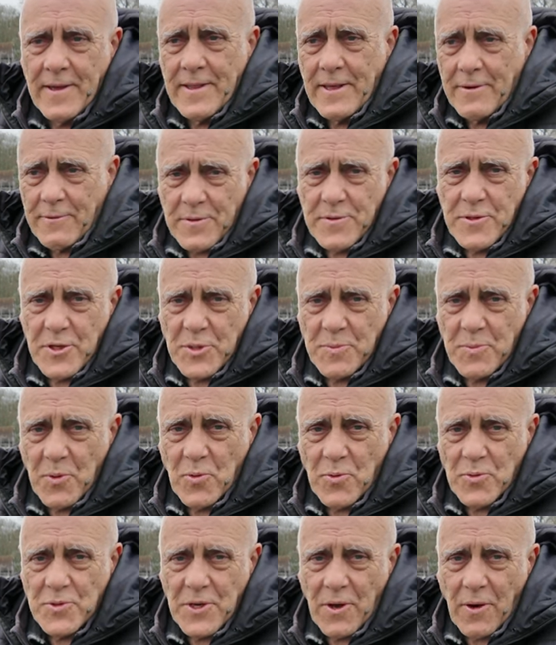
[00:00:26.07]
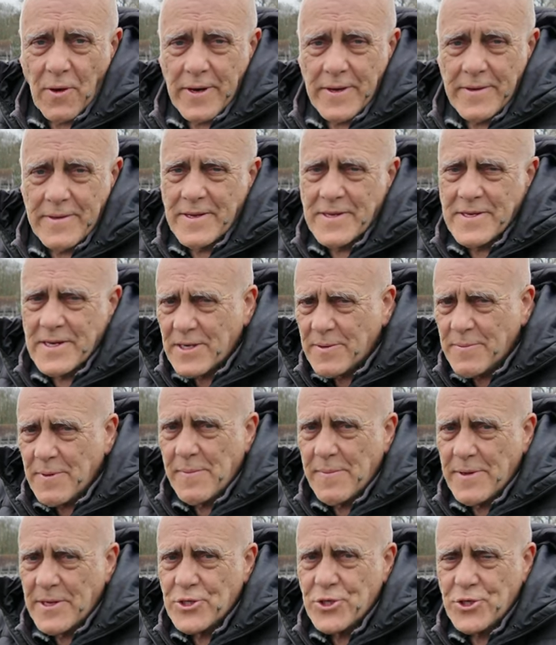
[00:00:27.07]
They're on the small side, they tend to be
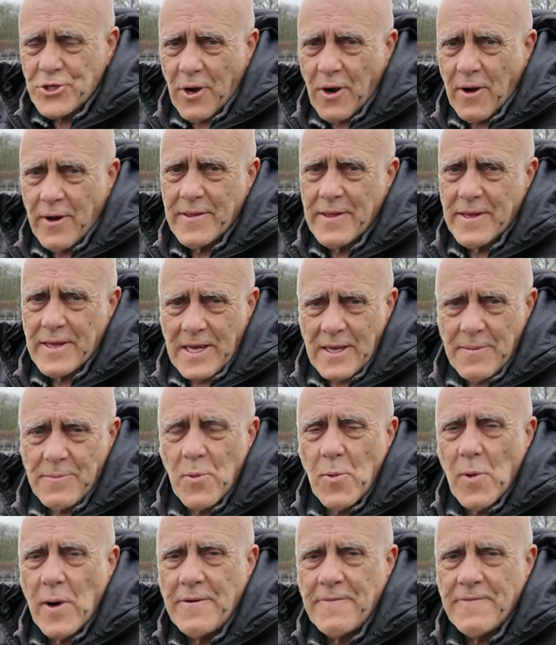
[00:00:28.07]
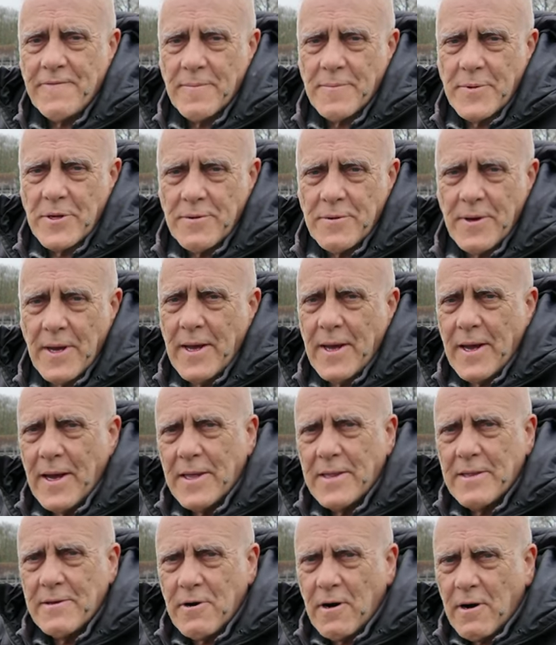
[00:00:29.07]
a bit shy, they keep away from you,
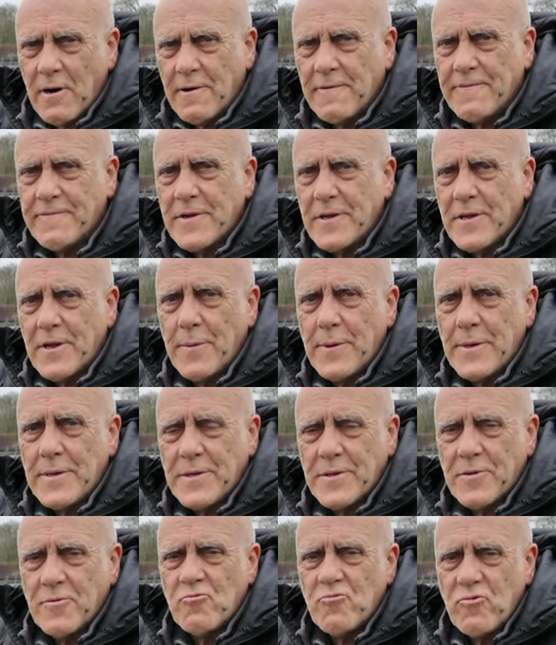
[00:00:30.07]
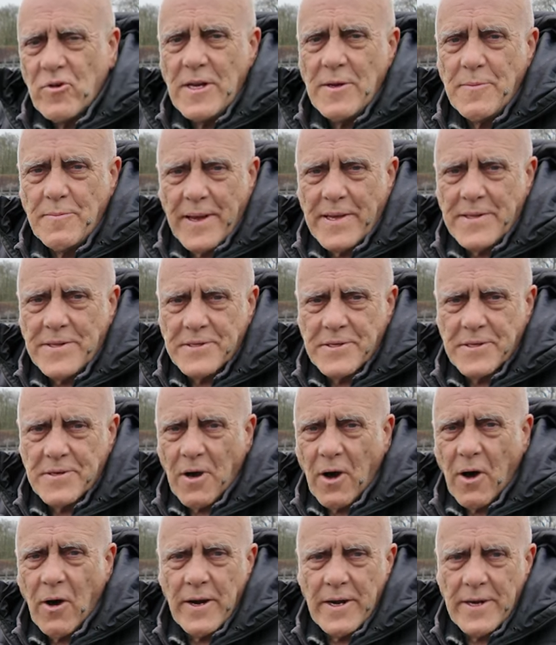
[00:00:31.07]
and they often go into the reed beds
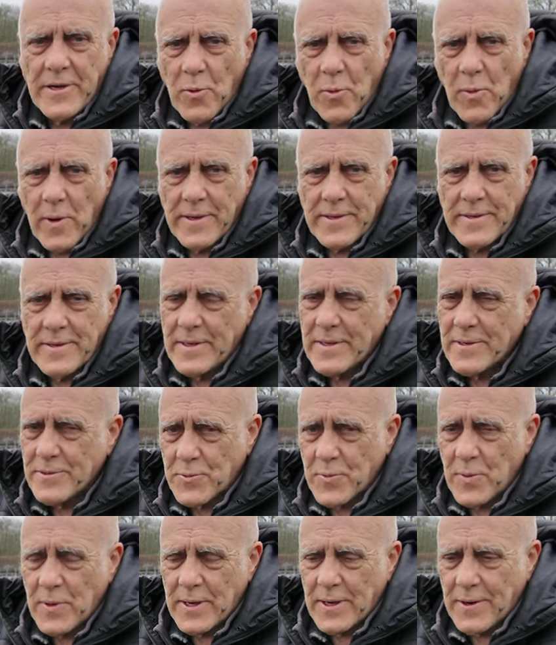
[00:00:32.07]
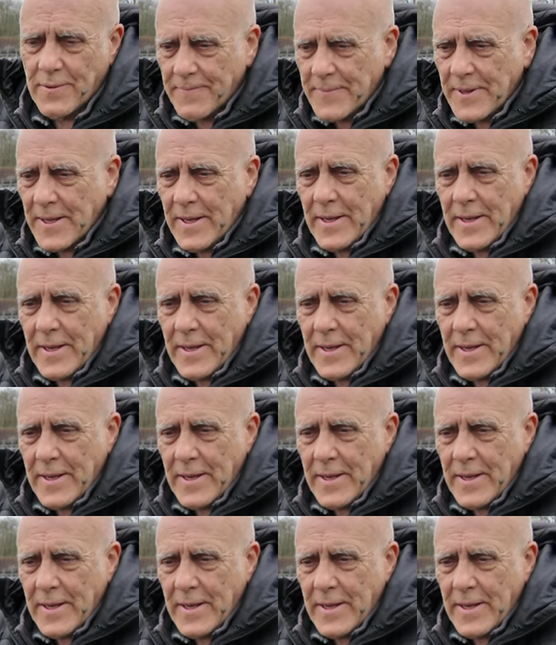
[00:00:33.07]
and hide away as well.